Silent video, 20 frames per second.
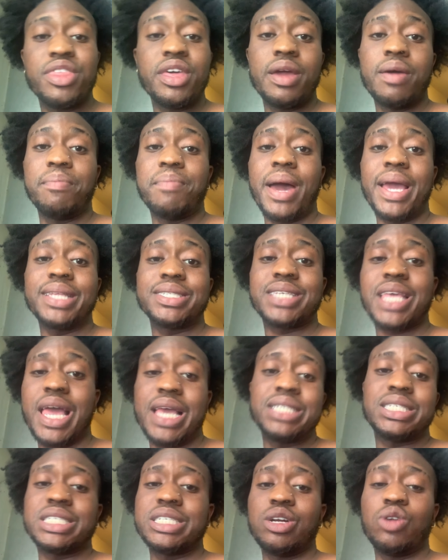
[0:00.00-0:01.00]
and Mike
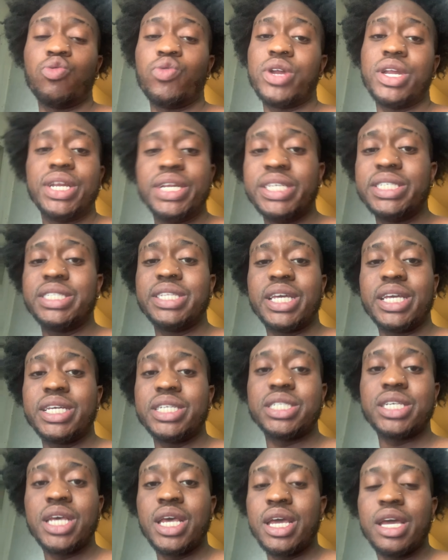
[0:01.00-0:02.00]
Tyson on one of these niggas